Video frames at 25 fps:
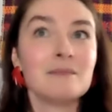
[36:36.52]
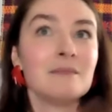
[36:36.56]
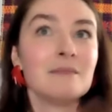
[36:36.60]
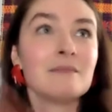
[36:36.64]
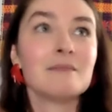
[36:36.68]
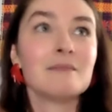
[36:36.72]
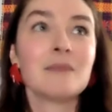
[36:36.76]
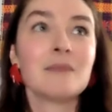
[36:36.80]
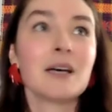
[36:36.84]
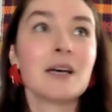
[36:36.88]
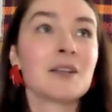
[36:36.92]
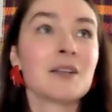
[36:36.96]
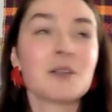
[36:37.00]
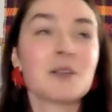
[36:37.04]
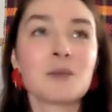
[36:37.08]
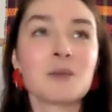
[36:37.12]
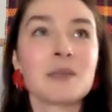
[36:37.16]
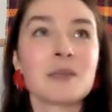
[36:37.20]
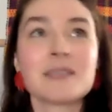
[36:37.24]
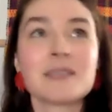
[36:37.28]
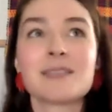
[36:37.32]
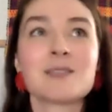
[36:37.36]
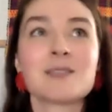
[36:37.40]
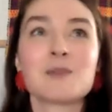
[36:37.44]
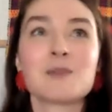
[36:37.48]
other
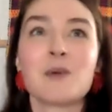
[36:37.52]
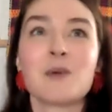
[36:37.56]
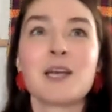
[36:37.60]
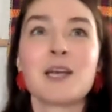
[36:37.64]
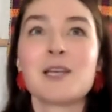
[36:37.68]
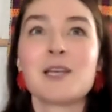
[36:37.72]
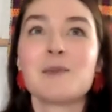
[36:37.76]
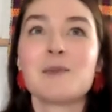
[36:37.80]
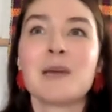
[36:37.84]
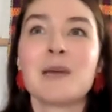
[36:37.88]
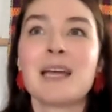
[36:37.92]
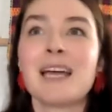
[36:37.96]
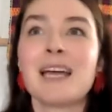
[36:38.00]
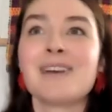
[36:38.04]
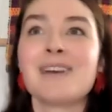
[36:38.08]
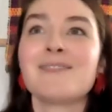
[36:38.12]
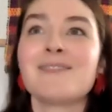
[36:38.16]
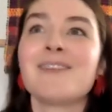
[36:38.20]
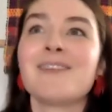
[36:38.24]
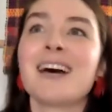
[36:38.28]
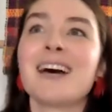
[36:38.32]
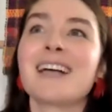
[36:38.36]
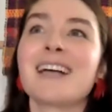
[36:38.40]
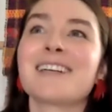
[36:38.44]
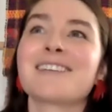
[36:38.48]
reasons why you might have
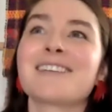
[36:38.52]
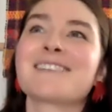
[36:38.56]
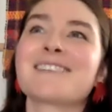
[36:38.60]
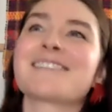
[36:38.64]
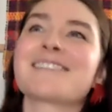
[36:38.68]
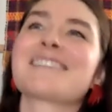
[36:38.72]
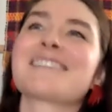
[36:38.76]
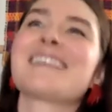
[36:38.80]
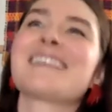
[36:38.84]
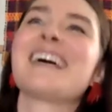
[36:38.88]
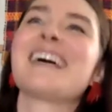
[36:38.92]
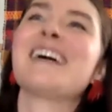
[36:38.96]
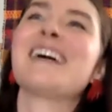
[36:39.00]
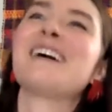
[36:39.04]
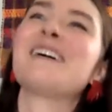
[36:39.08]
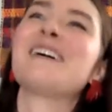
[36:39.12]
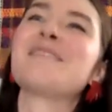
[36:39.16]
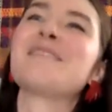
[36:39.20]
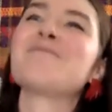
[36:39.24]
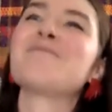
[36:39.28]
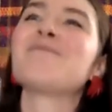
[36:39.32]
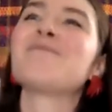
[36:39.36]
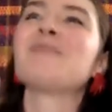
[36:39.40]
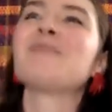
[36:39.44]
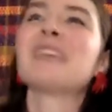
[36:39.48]
fires,
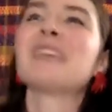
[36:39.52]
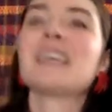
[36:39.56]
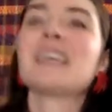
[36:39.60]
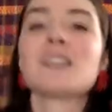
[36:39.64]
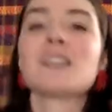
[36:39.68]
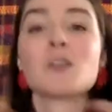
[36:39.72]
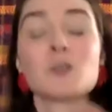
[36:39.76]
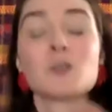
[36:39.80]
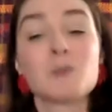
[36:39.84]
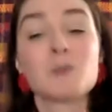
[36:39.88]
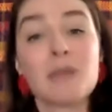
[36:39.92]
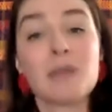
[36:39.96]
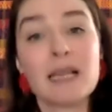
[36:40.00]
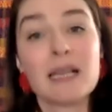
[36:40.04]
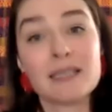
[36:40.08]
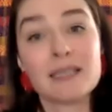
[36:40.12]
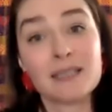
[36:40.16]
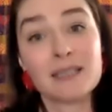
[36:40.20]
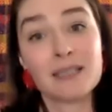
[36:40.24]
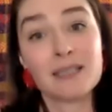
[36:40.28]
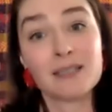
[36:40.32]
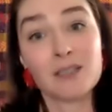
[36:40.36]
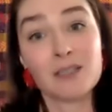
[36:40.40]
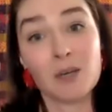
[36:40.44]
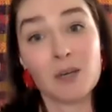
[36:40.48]
those
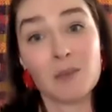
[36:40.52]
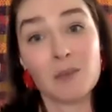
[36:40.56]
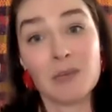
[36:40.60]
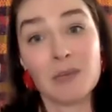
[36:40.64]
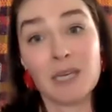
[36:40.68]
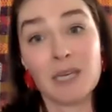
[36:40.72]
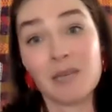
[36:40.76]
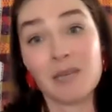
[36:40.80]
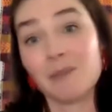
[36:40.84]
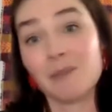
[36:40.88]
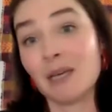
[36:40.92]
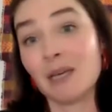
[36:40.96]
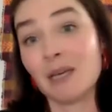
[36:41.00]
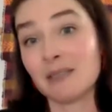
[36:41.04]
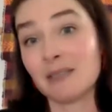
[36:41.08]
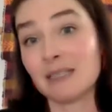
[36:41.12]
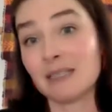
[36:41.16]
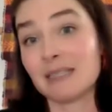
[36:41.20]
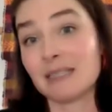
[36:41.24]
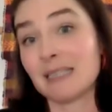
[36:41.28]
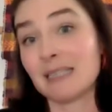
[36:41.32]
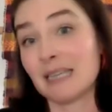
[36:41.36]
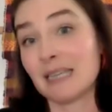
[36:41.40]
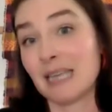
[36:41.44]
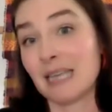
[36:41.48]
plastics are being melded
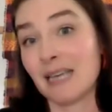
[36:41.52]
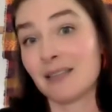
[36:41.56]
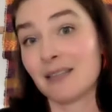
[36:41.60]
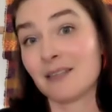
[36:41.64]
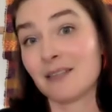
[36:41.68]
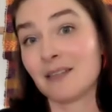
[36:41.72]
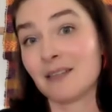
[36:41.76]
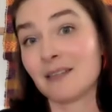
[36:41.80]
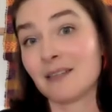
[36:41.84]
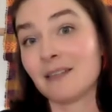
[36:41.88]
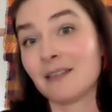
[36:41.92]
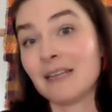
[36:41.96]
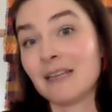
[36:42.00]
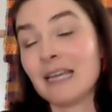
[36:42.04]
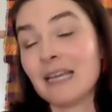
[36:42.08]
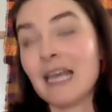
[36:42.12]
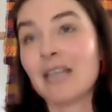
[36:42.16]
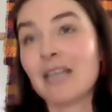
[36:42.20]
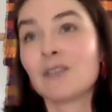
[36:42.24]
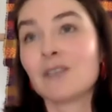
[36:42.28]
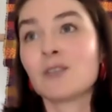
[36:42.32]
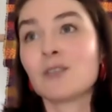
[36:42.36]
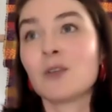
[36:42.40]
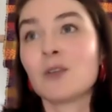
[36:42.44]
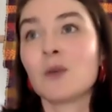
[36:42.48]
together.
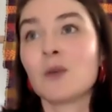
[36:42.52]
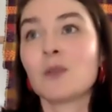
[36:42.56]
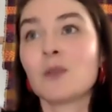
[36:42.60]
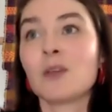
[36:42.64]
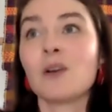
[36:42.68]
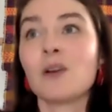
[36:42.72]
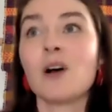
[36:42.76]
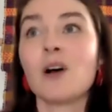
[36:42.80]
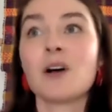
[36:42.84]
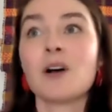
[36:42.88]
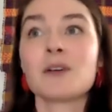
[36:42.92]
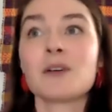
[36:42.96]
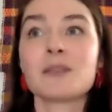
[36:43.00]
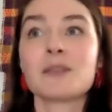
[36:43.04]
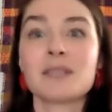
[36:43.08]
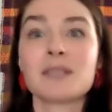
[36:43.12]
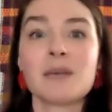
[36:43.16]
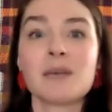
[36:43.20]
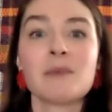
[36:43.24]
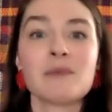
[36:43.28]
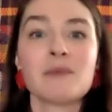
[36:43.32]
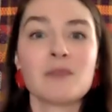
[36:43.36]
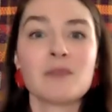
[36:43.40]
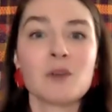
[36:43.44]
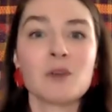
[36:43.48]
And so there are
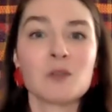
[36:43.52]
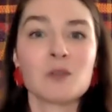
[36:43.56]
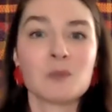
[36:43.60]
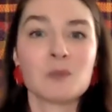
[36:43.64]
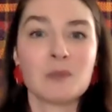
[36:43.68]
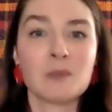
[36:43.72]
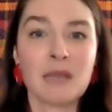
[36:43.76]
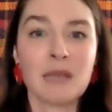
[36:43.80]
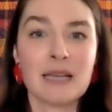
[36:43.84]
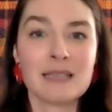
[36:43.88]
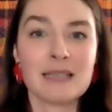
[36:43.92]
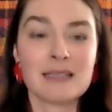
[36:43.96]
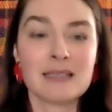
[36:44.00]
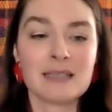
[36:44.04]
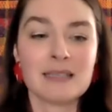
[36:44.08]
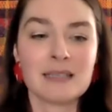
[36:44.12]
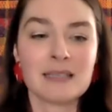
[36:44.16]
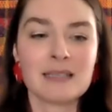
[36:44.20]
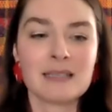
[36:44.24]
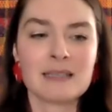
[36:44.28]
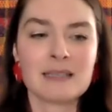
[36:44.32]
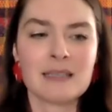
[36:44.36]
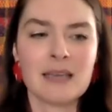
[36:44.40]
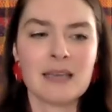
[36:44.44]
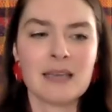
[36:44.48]
some of those
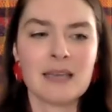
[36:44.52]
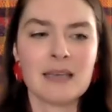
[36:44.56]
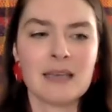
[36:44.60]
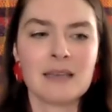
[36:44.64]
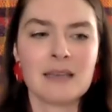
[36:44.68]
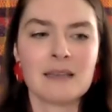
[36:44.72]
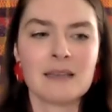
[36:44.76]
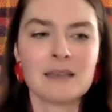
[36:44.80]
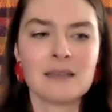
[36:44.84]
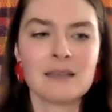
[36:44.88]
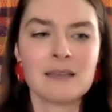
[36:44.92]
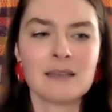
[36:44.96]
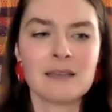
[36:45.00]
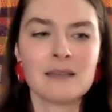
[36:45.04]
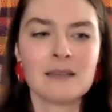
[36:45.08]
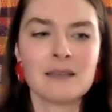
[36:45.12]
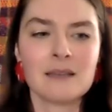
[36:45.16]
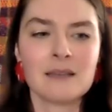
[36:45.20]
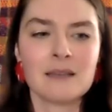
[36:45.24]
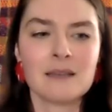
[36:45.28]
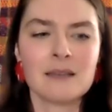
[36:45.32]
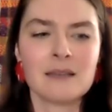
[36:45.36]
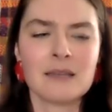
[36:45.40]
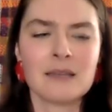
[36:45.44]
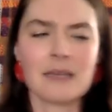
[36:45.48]
plastics that
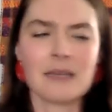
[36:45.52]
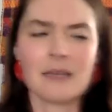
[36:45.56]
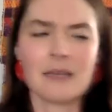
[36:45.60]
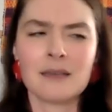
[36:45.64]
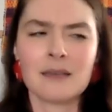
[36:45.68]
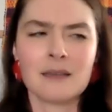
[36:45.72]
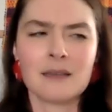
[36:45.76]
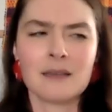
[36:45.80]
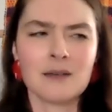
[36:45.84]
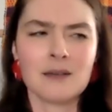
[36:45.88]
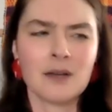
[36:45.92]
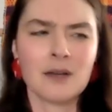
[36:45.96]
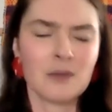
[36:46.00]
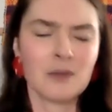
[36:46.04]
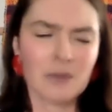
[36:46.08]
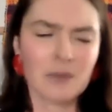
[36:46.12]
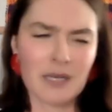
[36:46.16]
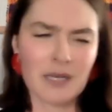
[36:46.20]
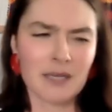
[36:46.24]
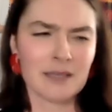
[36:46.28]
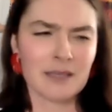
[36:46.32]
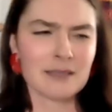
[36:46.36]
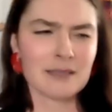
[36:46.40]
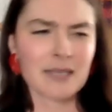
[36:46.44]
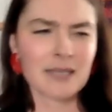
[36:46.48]
wait,
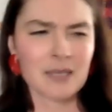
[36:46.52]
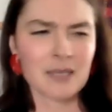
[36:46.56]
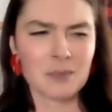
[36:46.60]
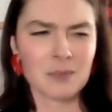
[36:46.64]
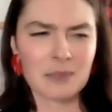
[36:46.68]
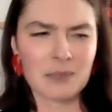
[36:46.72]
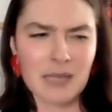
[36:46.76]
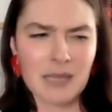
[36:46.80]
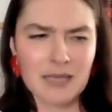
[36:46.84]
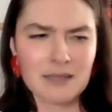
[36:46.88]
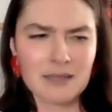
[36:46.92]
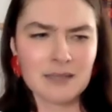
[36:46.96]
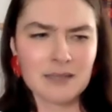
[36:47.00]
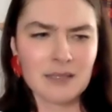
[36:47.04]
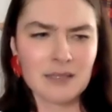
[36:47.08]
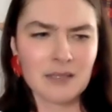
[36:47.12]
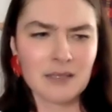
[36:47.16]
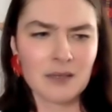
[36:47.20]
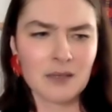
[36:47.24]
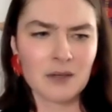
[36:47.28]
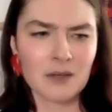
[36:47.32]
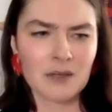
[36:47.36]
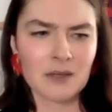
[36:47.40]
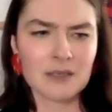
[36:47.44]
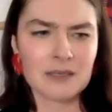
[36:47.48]
is that a
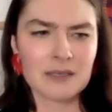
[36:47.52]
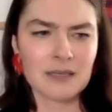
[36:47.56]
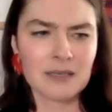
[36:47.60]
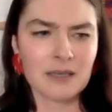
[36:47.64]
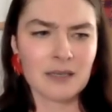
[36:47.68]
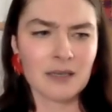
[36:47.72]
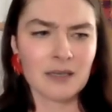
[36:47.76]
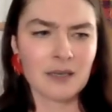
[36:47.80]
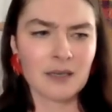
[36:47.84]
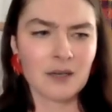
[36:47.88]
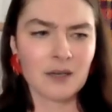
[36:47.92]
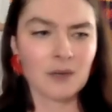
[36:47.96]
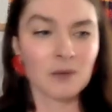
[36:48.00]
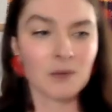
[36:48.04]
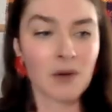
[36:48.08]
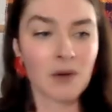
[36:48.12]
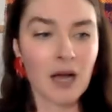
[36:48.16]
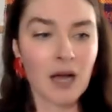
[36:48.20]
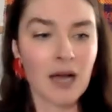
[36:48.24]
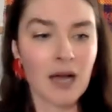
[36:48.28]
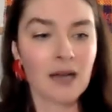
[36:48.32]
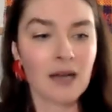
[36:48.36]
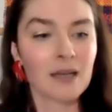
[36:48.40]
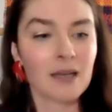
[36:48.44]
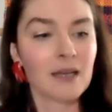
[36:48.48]
plastic or is it a
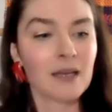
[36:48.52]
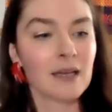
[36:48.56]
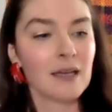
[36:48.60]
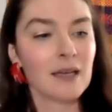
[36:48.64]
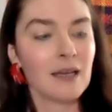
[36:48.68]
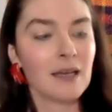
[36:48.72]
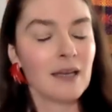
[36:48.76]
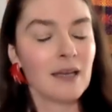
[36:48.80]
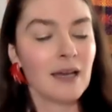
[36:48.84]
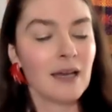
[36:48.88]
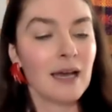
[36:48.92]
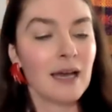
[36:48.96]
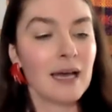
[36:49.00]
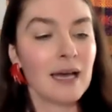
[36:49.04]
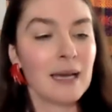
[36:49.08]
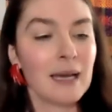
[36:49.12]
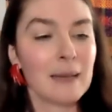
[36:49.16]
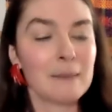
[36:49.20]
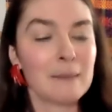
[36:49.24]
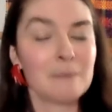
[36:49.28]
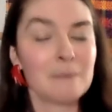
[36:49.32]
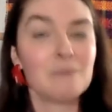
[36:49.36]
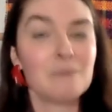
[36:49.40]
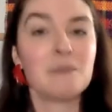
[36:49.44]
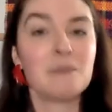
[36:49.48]
rock?
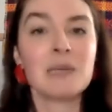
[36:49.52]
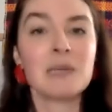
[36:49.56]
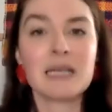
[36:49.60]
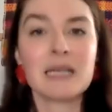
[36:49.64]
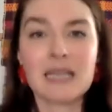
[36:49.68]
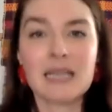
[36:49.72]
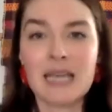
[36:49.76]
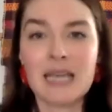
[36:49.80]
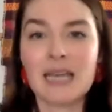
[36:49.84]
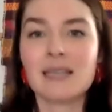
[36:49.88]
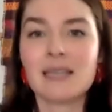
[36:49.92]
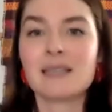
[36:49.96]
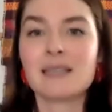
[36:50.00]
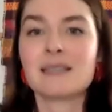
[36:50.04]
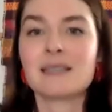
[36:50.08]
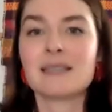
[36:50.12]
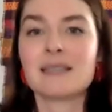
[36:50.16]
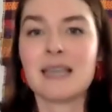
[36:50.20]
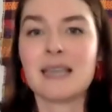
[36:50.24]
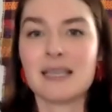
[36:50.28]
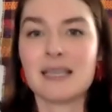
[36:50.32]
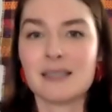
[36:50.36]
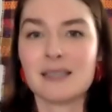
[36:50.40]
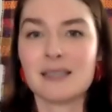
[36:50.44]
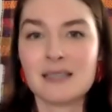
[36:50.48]
But again, it's
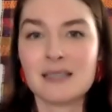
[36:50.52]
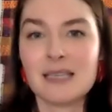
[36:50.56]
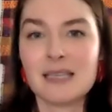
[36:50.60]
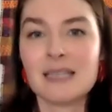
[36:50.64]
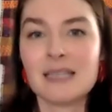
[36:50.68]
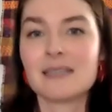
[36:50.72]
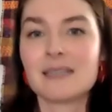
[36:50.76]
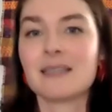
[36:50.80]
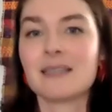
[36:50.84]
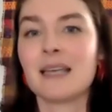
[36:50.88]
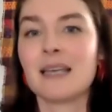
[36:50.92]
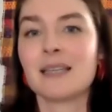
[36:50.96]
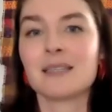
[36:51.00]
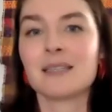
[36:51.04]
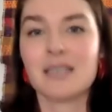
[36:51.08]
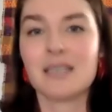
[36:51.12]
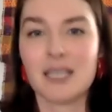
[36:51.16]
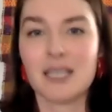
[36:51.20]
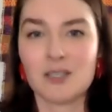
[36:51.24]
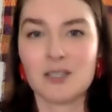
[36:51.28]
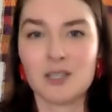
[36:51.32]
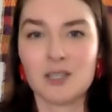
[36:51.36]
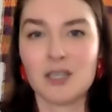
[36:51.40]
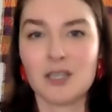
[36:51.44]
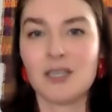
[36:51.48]
that
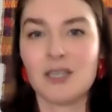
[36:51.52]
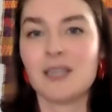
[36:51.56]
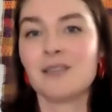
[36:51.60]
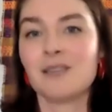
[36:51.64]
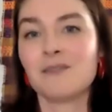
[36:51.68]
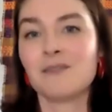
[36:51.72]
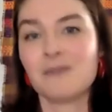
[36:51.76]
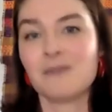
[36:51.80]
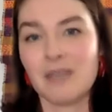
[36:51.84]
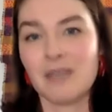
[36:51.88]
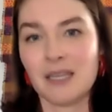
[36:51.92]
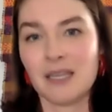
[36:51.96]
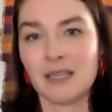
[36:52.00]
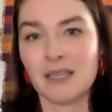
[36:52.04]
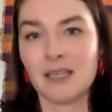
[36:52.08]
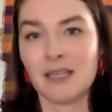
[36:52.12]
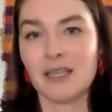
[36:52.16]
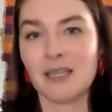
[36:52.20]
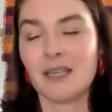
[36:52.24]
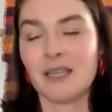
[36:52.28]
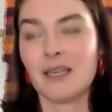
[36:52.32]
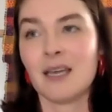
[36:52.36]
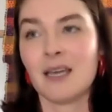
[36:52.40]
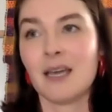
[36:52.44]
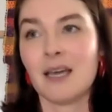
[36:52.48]
touching and feeling.